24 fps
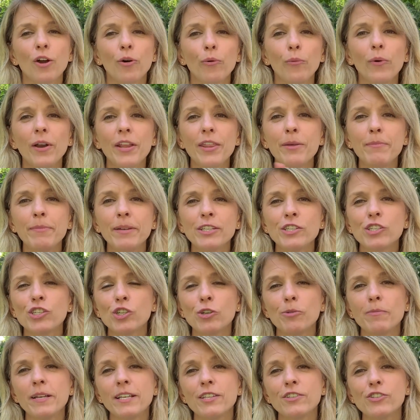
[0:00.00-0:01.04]
rhythm
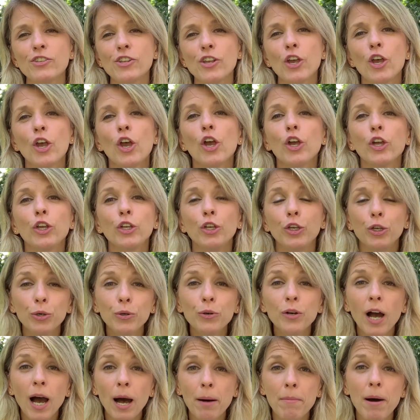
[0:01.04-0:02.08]
instruments
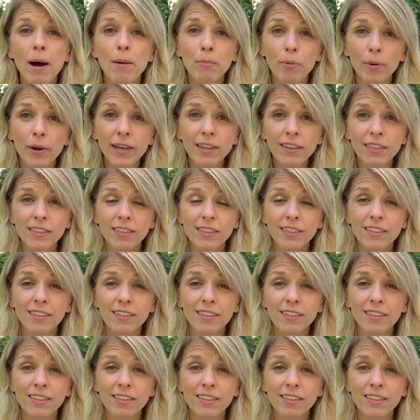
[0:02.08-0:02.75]
you come up with.